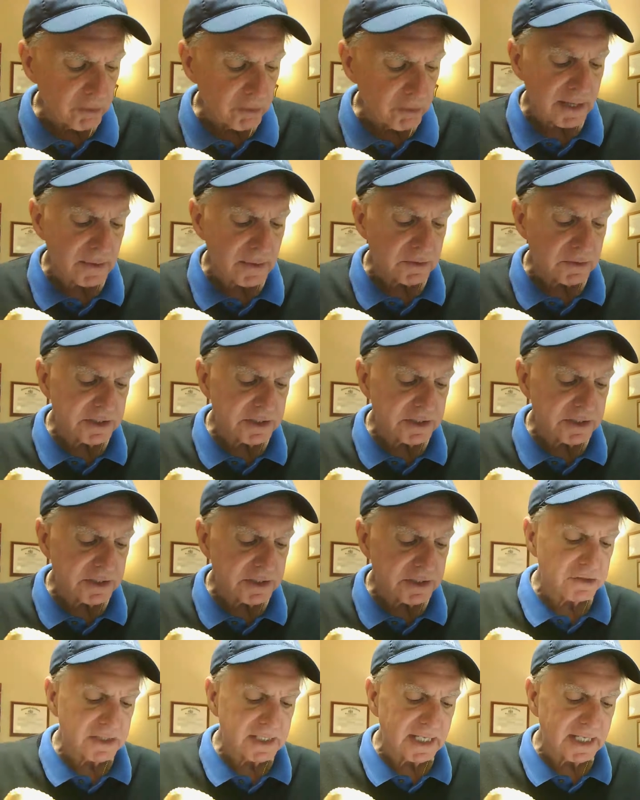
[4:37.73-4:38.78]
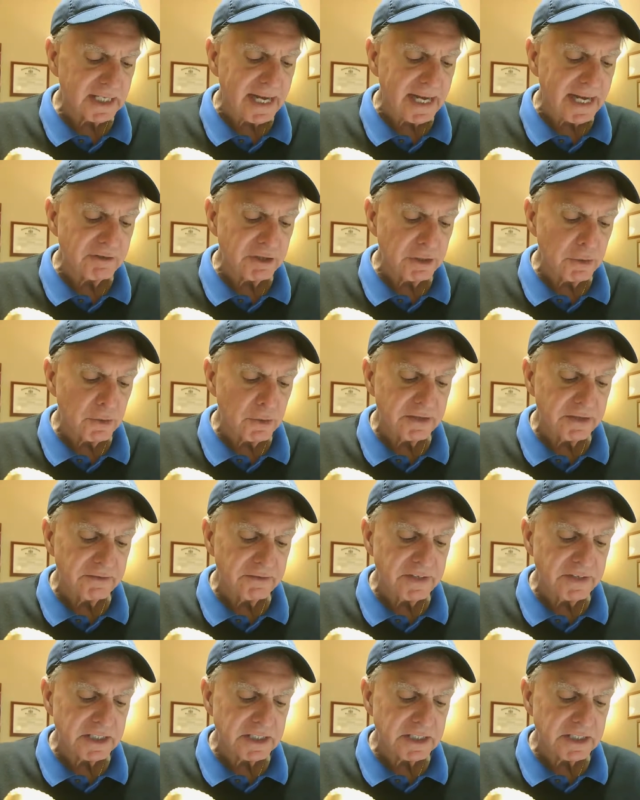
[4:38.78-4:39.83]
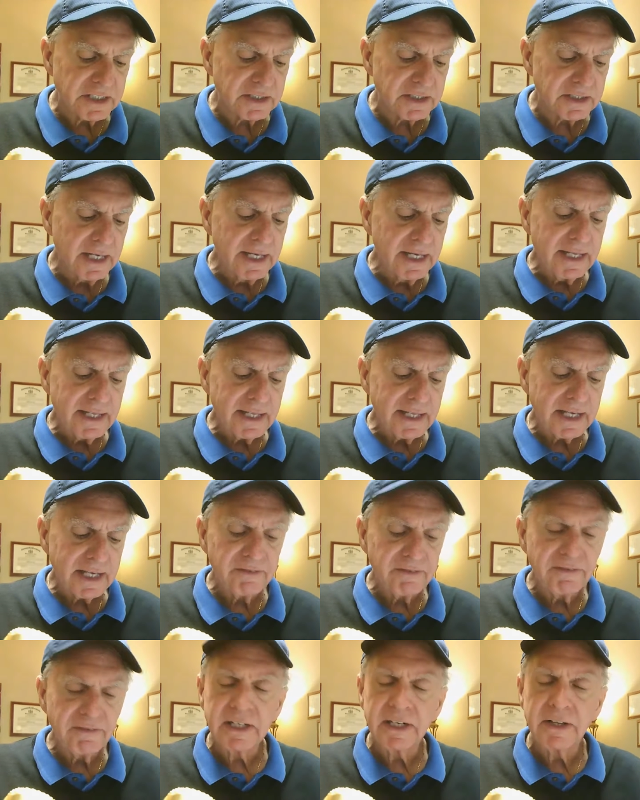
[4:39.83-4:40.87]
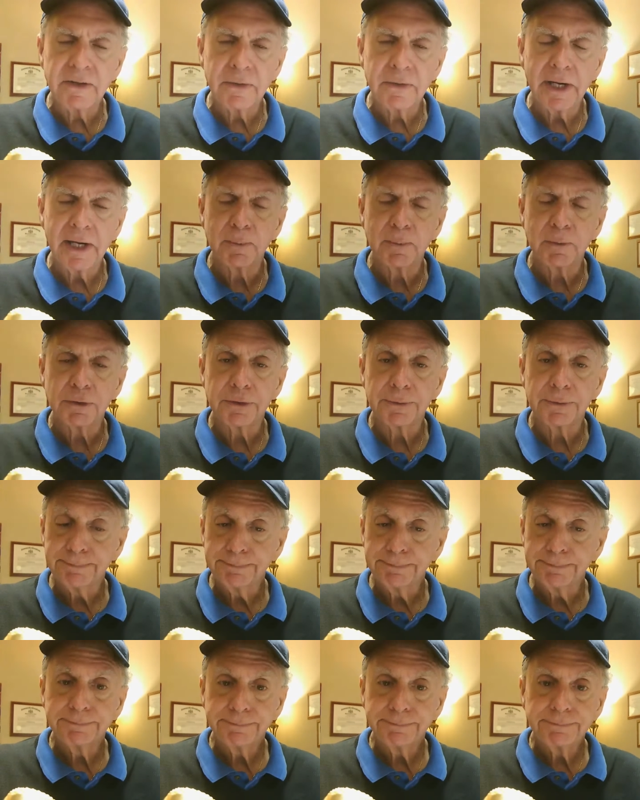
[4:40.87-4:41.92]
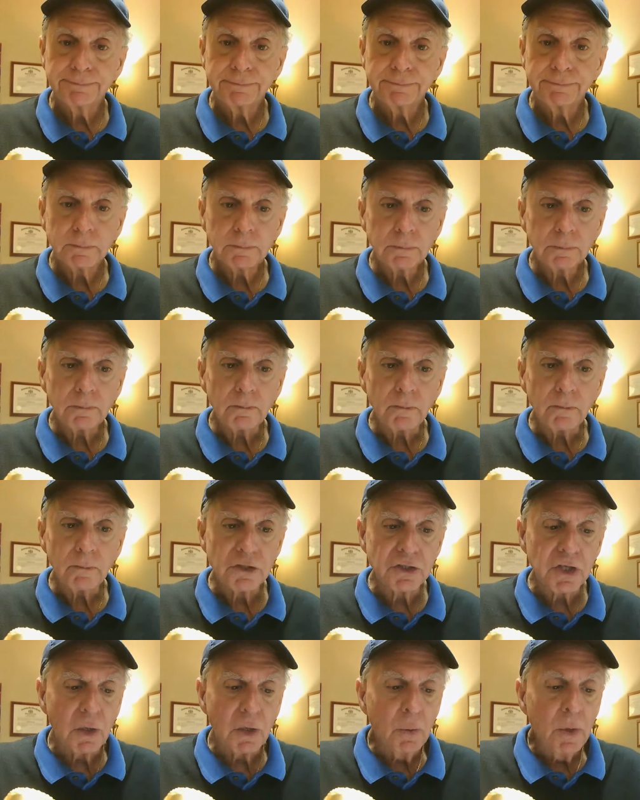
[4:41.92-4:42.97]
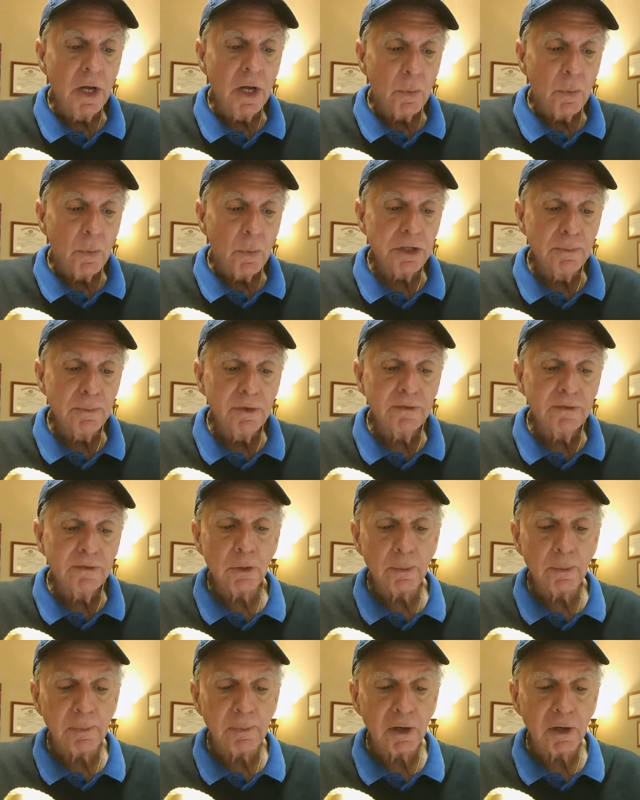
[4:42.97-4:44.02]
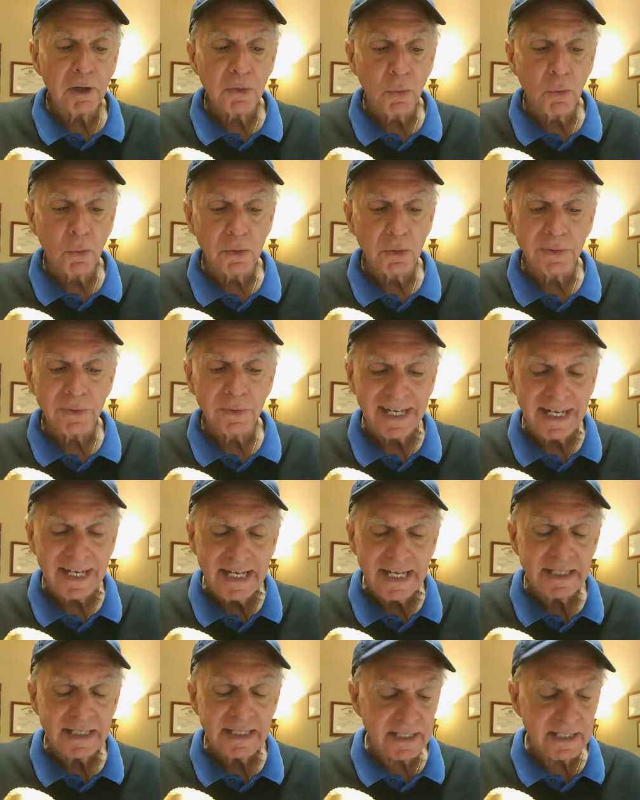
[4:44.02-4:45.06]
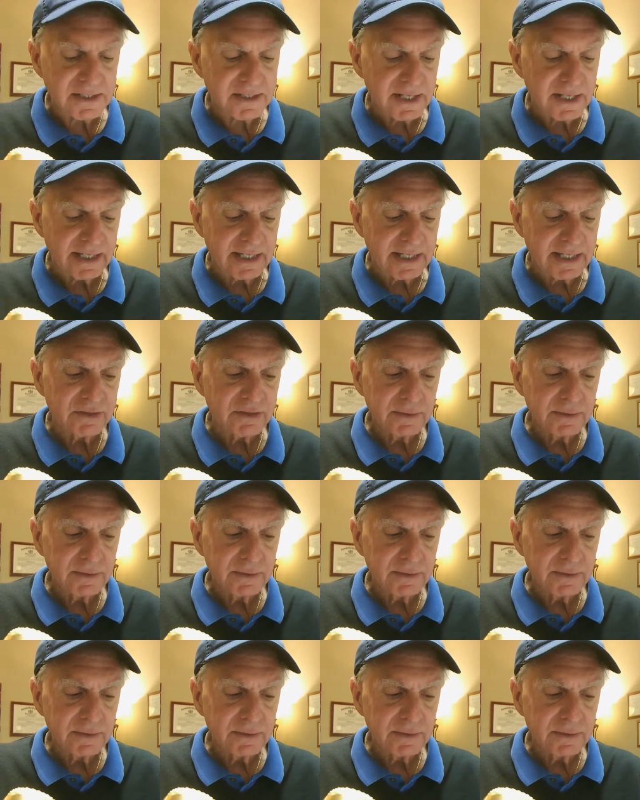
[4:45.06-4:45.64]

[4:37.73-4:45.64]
viruses in their saliva, urine, and feces that can affect other animals. So when you move into a part of the world where they eat these things,